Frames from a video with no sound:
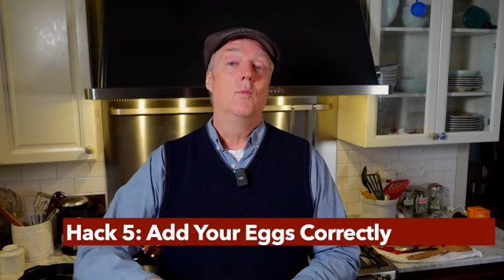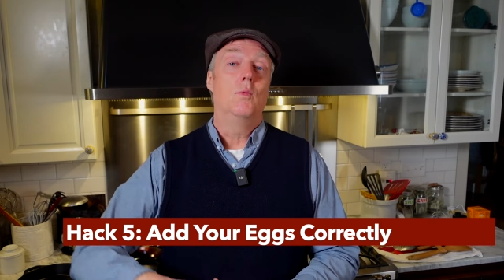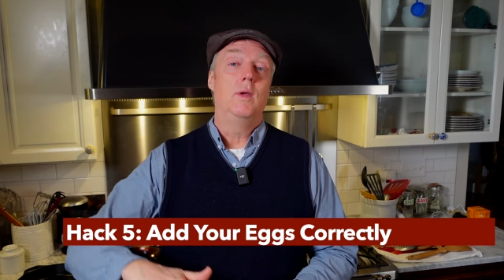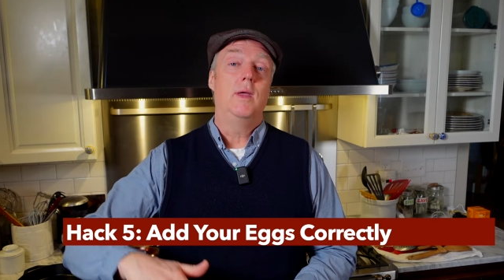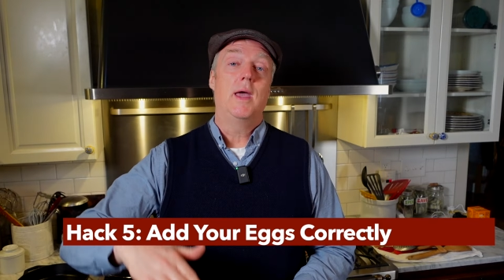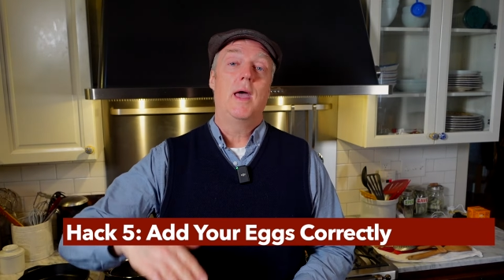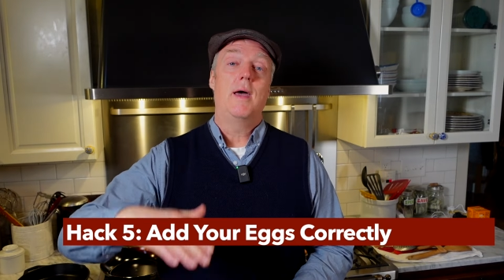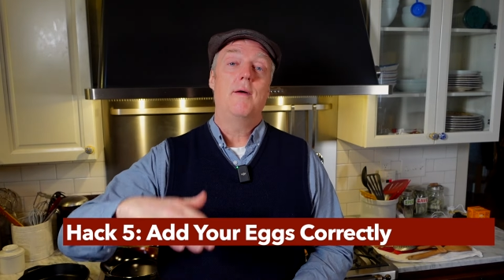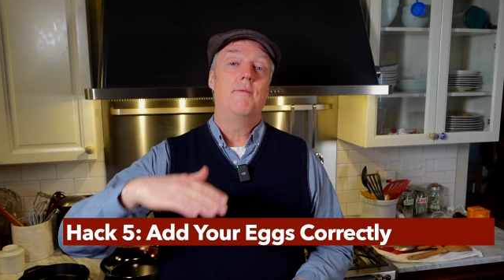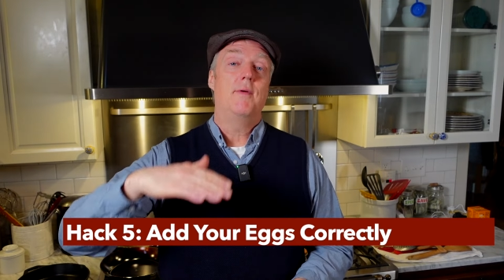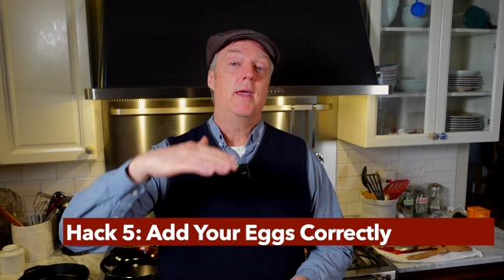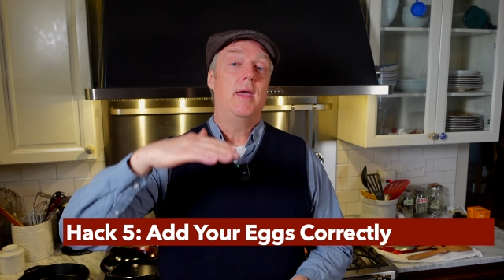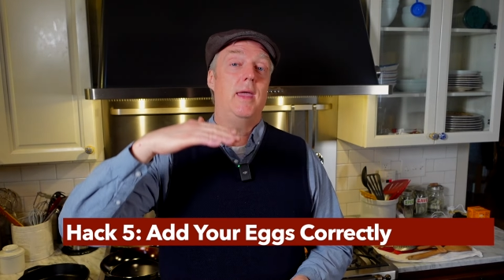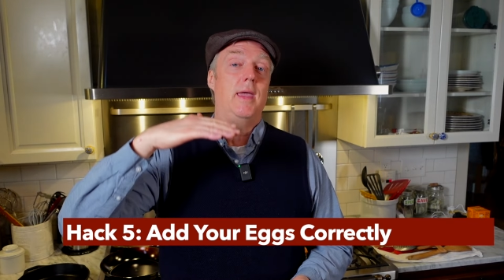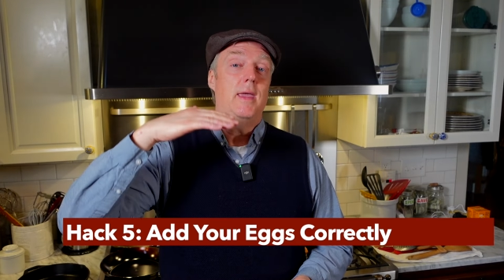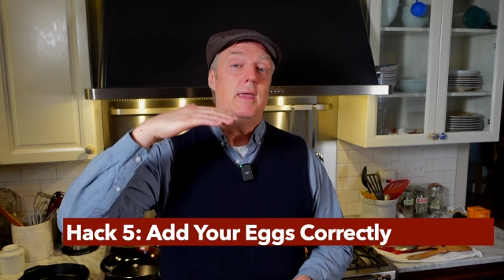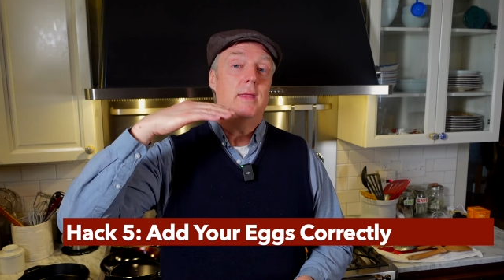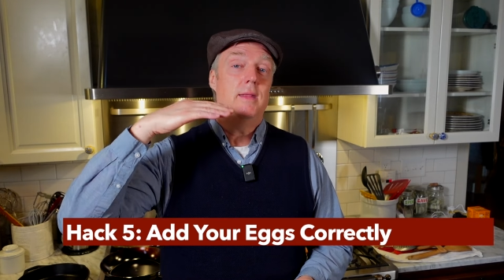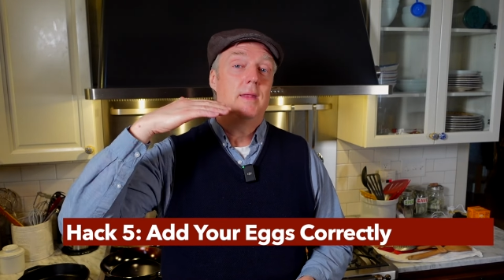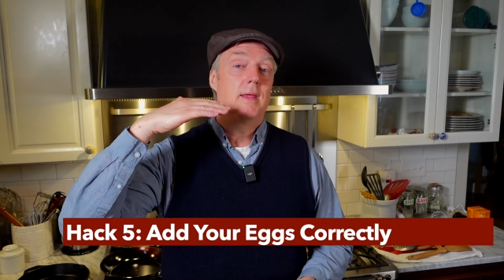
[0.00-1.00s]
we have
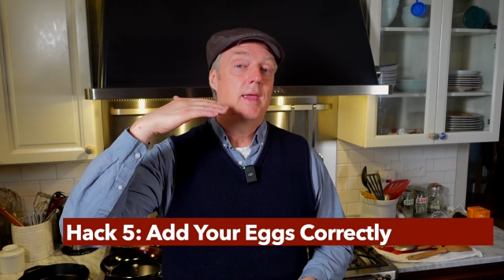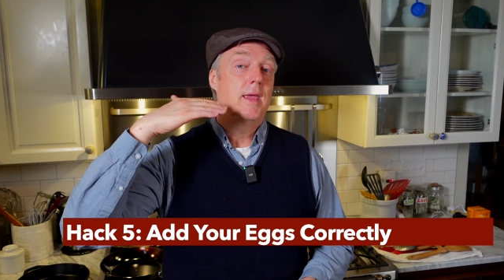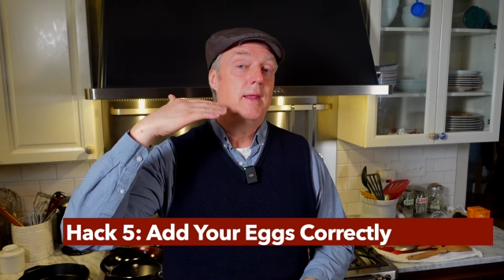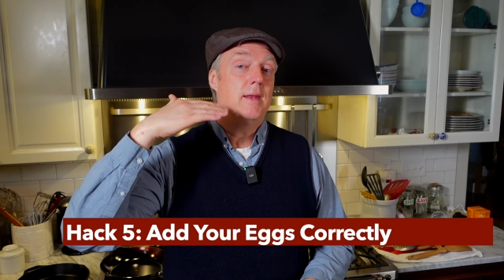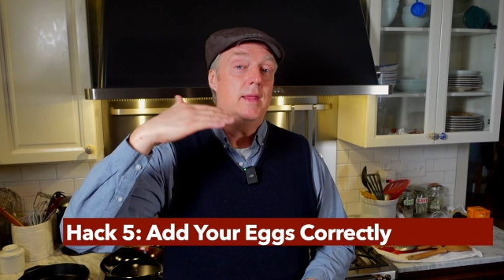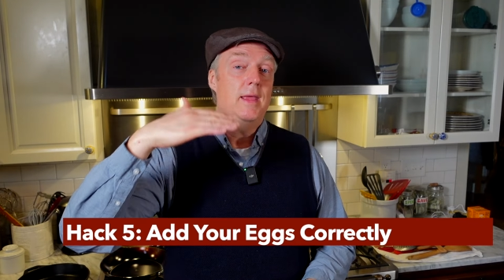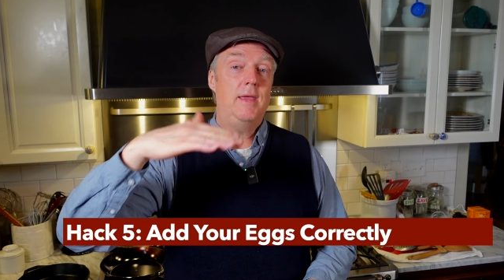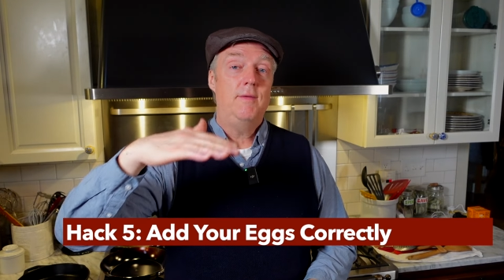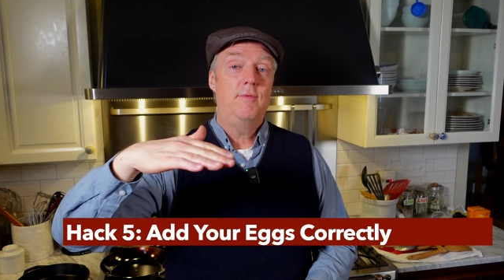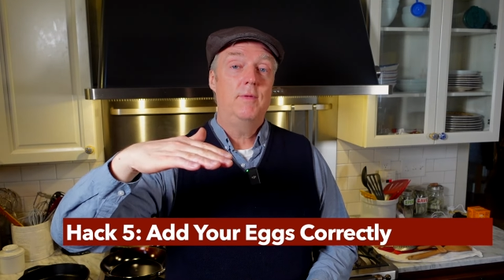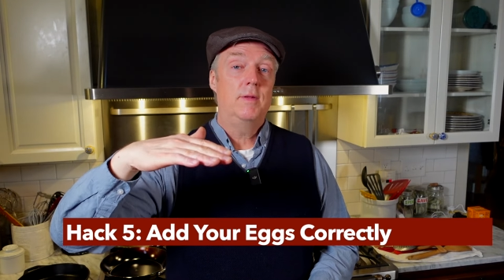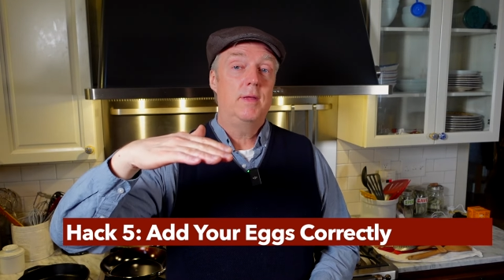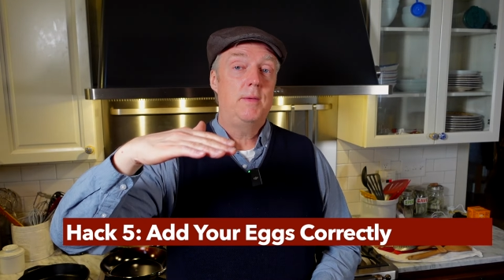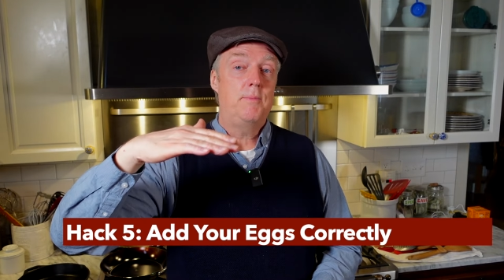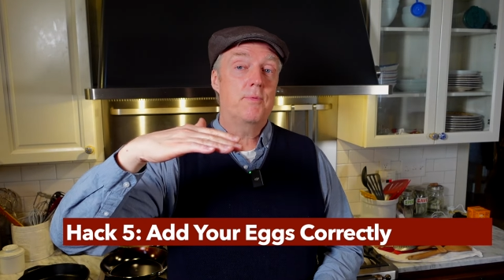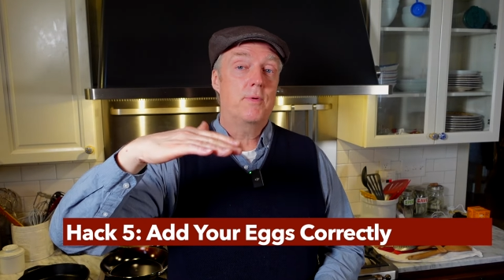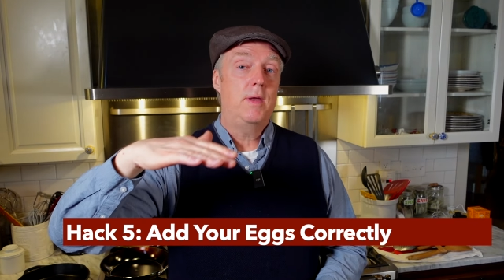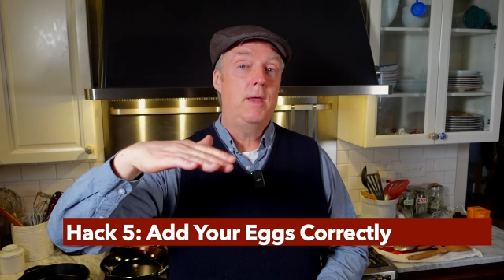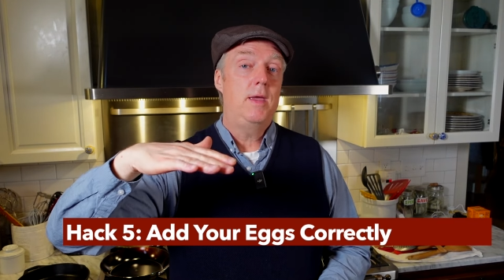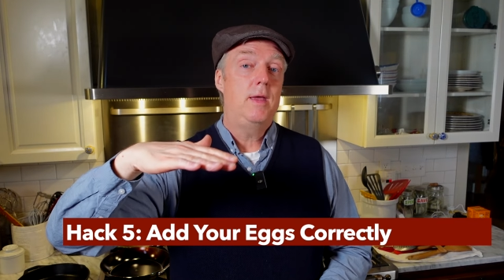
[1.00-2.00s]
a, an evenly
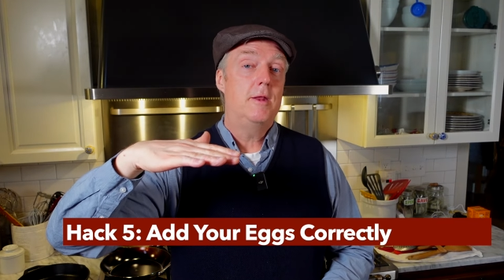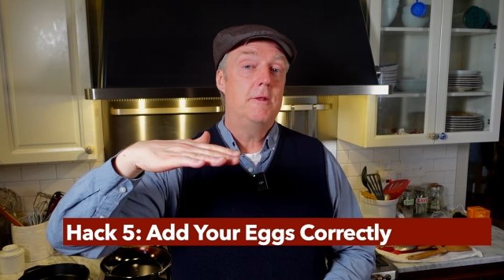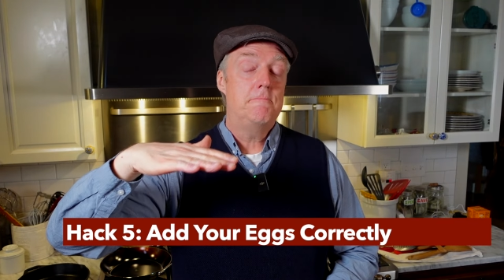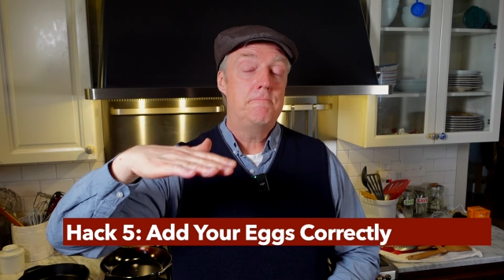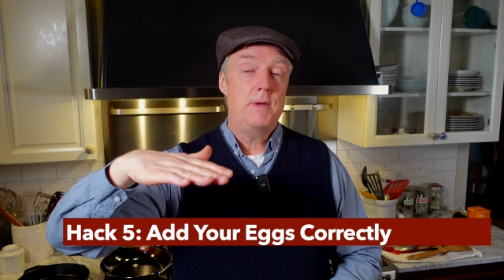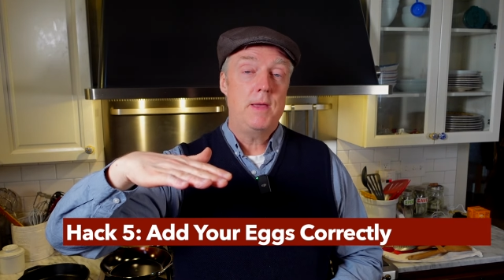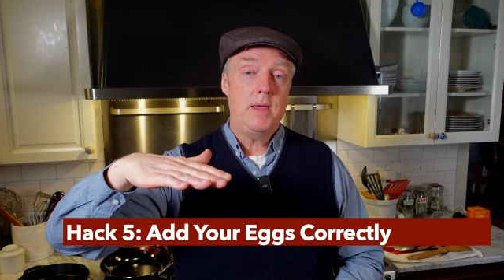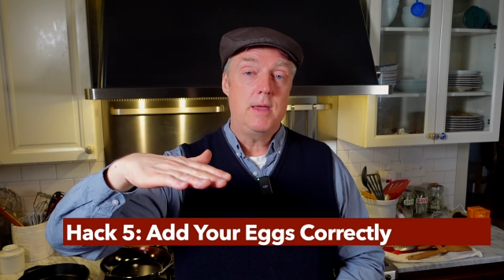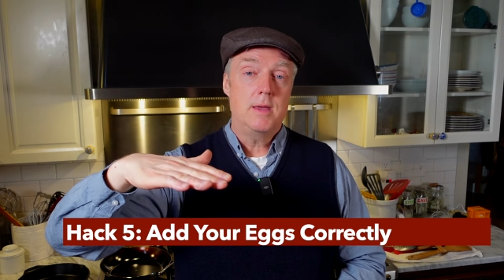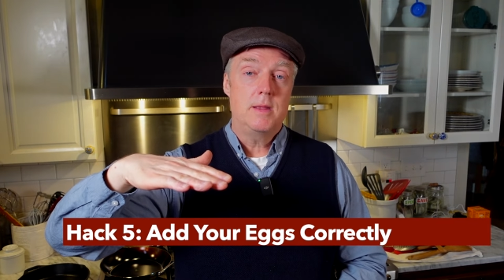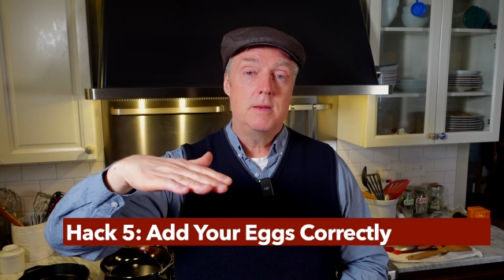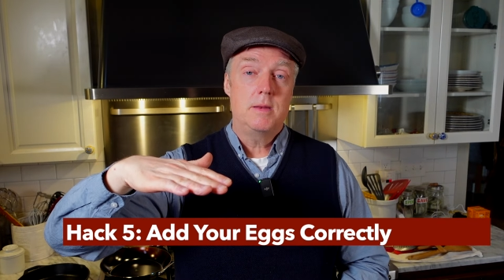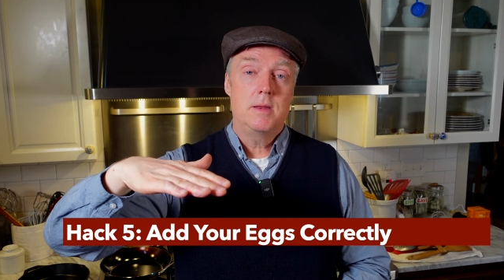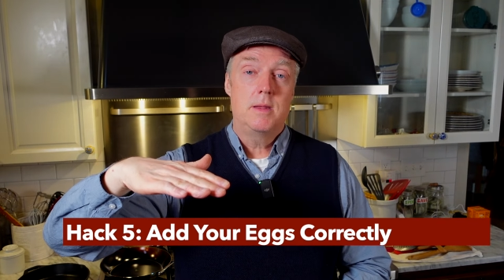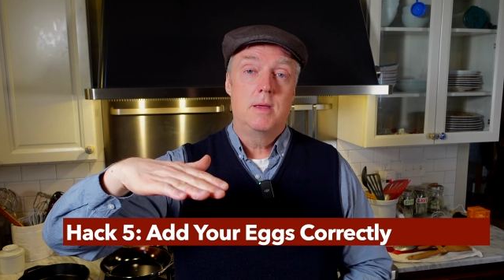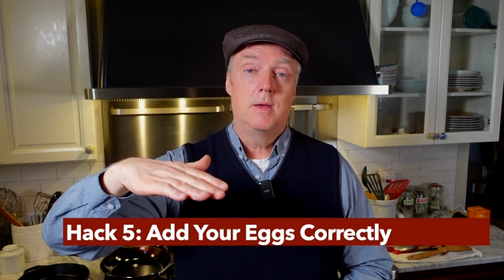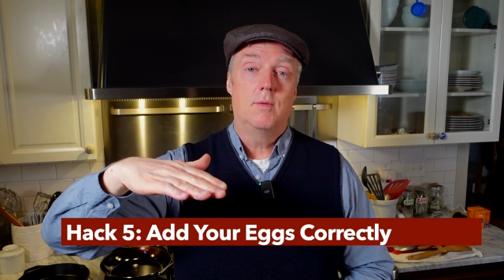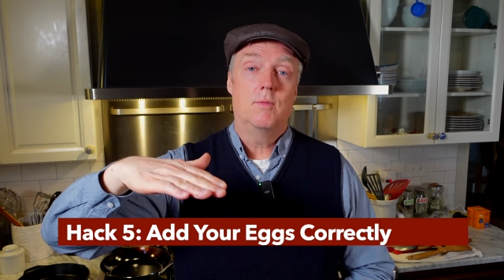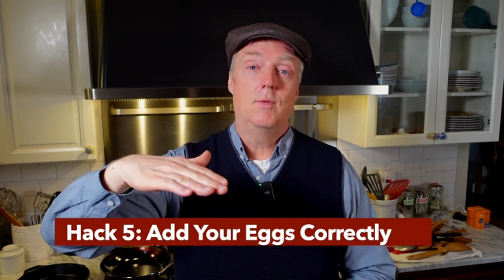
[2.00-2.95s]
preheated pan.